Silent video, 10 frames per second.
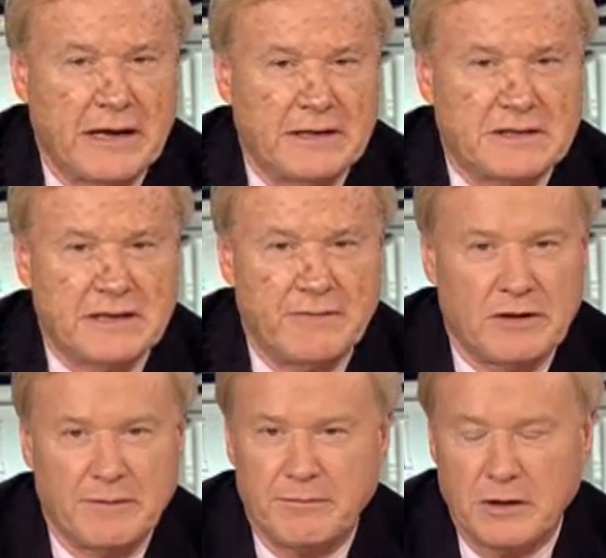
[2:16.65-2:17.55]
and to see
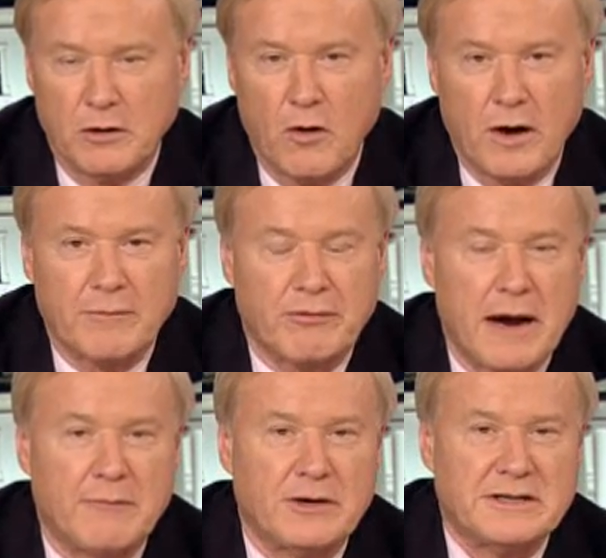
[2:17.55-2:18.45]
the long
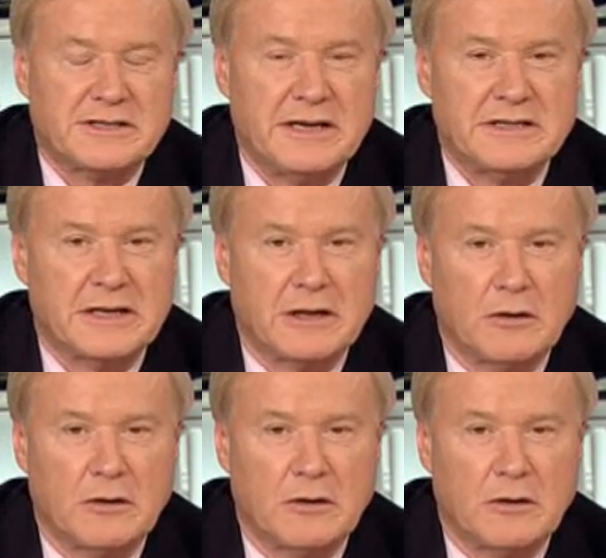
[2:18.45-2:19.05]
primary season,